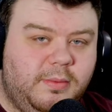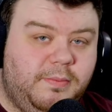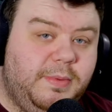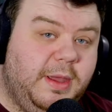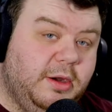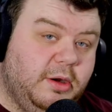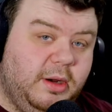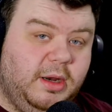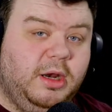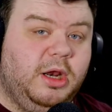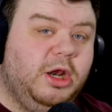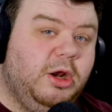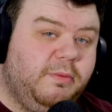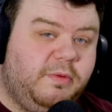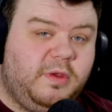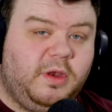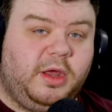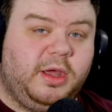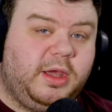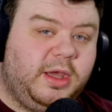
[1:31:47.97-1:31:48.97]
hit, hit up
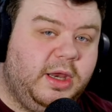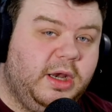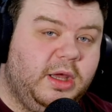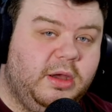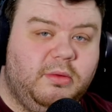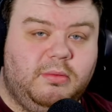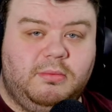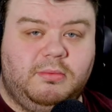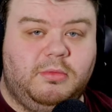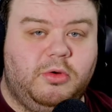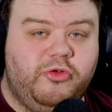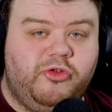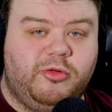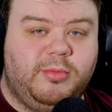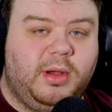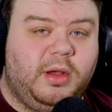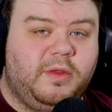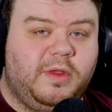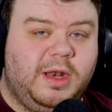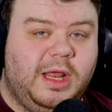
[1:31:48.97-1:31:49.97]
to like, you know, 100
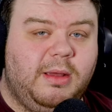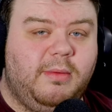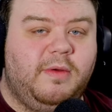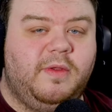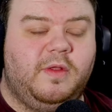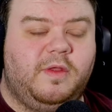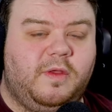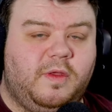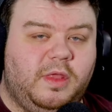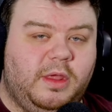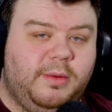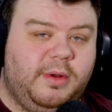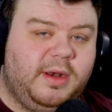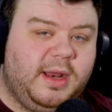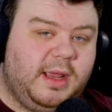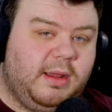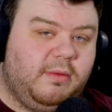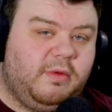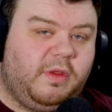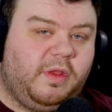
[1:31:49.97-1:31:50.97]
miles an hour and then slow it
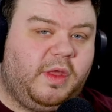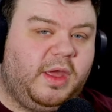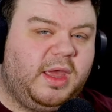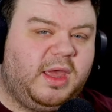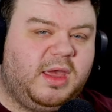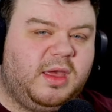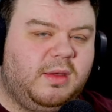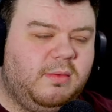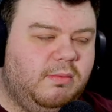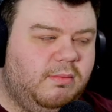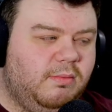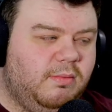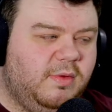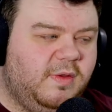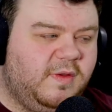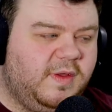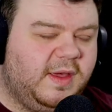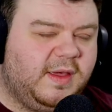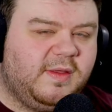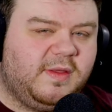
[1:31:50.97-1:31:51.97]
down to like
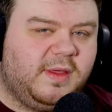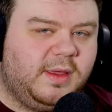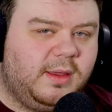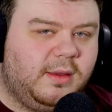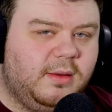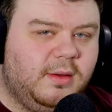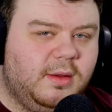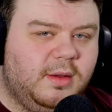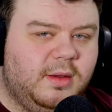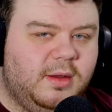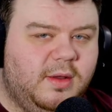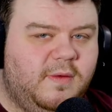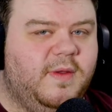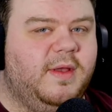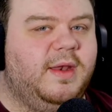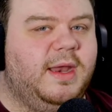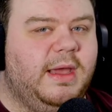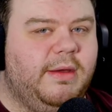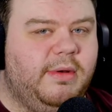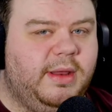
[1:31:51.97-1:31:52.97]
60,
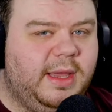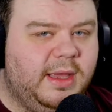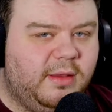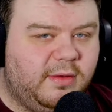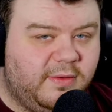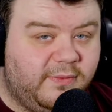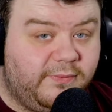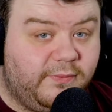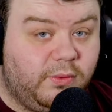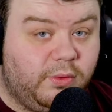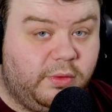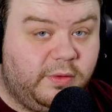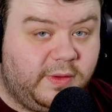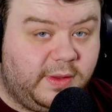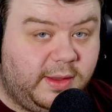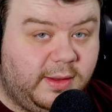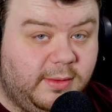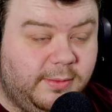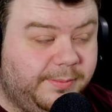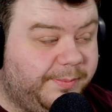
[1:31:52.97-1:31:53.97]
then down again to
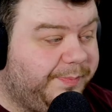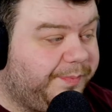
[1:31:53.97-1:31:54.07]
40,